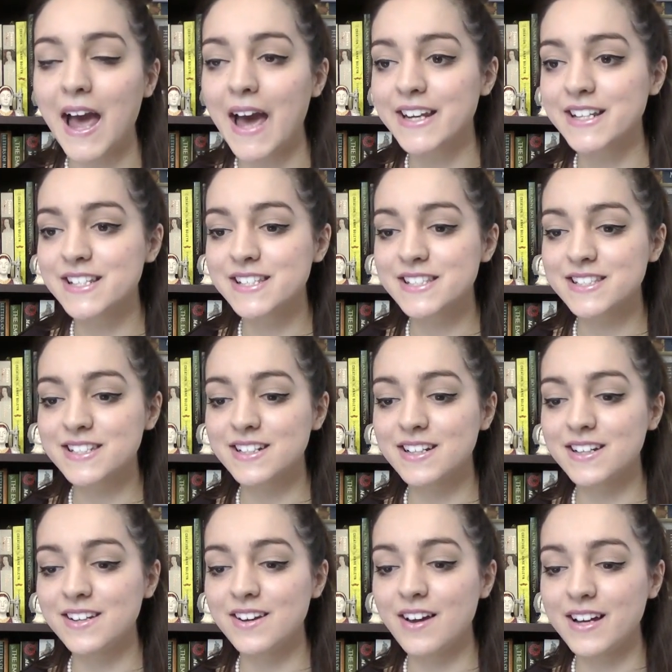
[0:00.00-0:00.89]
and
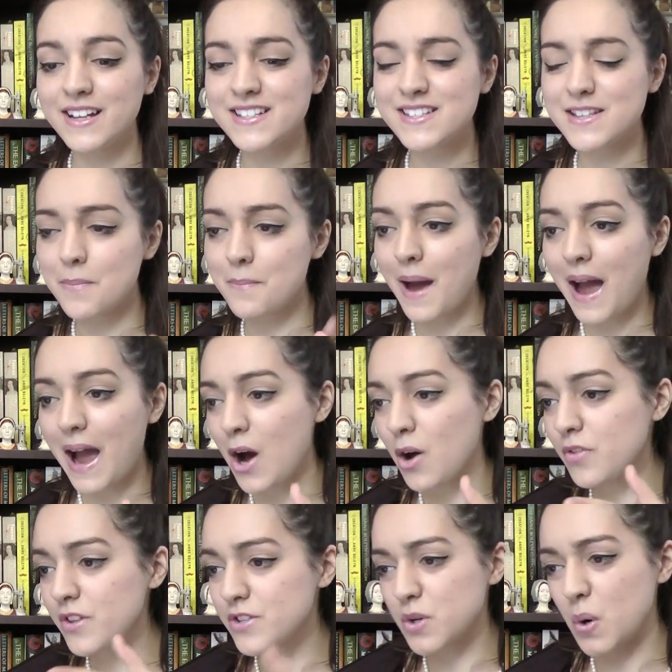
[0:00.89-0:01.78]
like
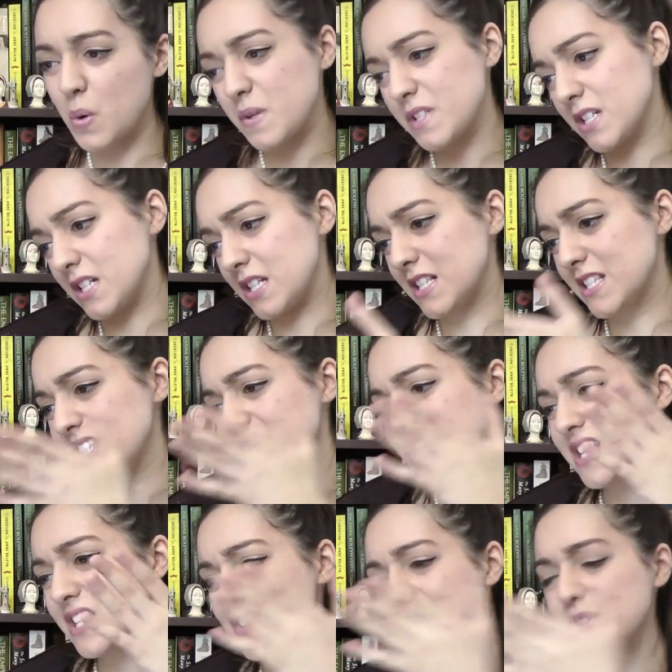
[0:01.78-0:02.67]
somehow the doctor can
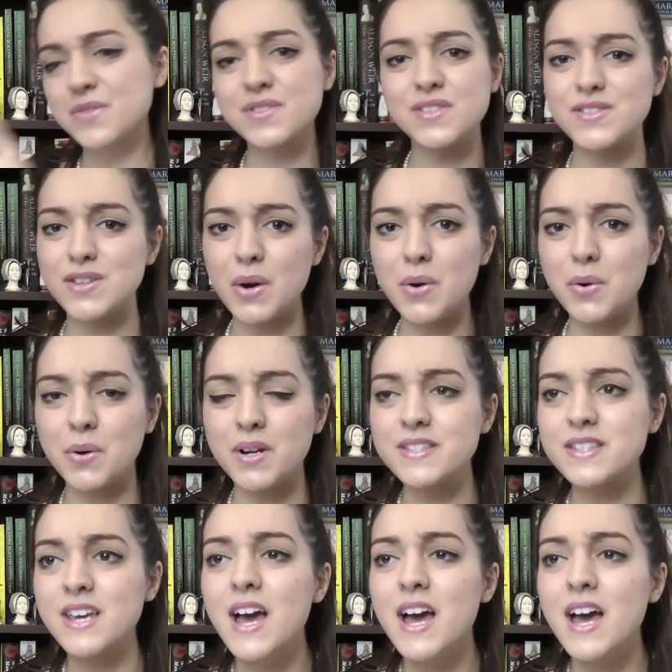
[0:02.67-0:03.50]
see into your soul.